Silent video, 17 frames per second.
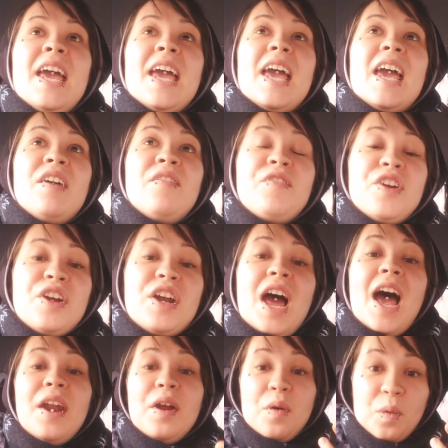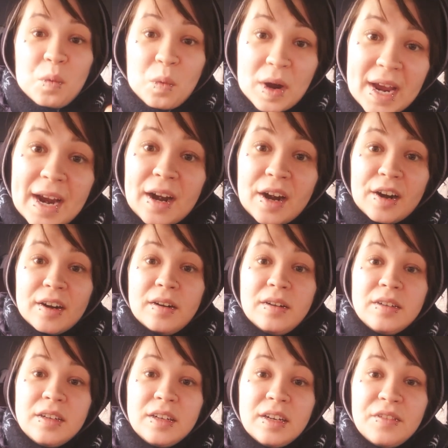if you're not aware
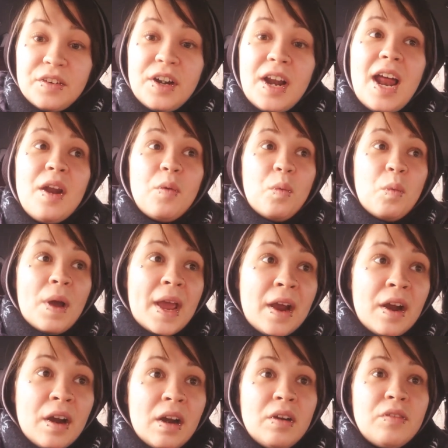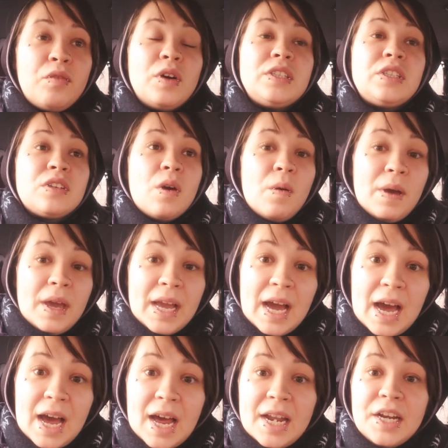of what's going
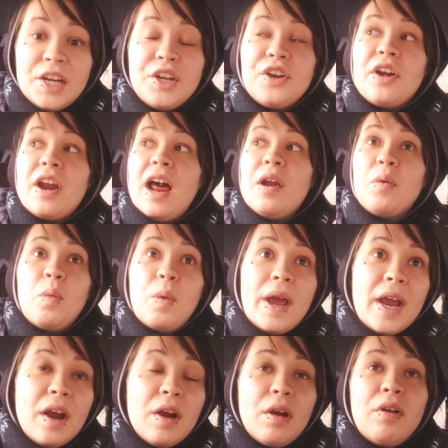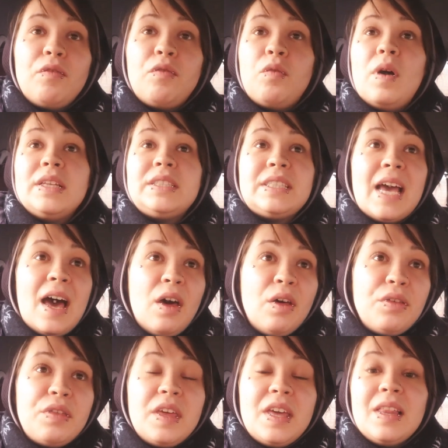on, and you're not aware of what's
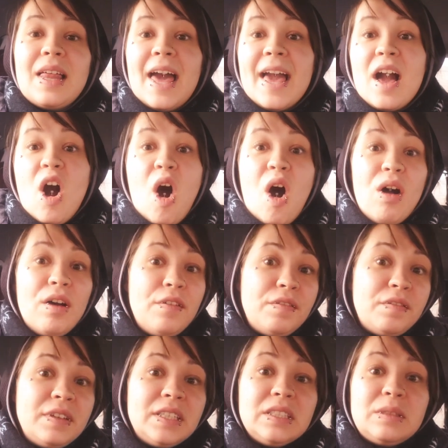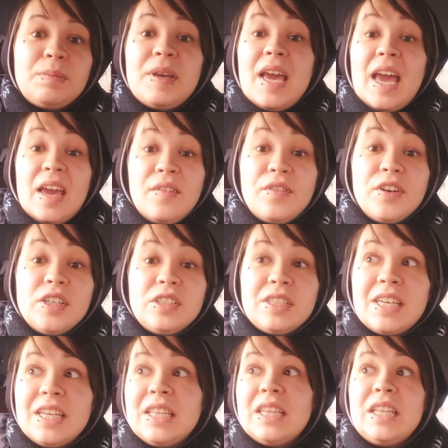healthy, all of these behaviors
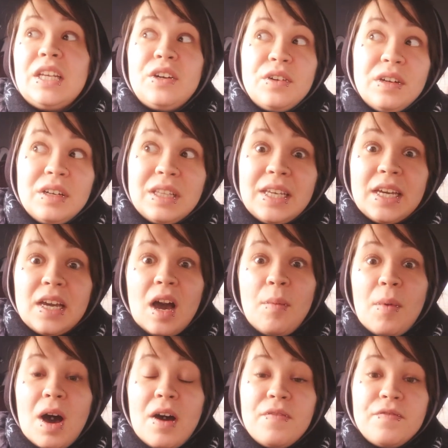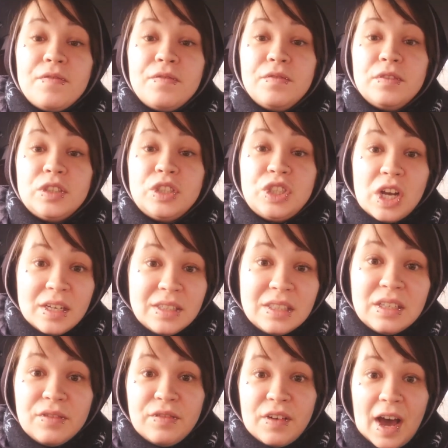can literally come off
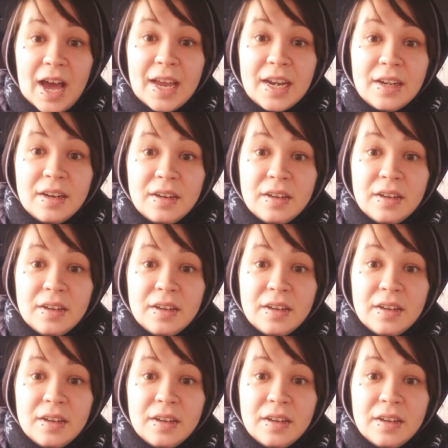justified.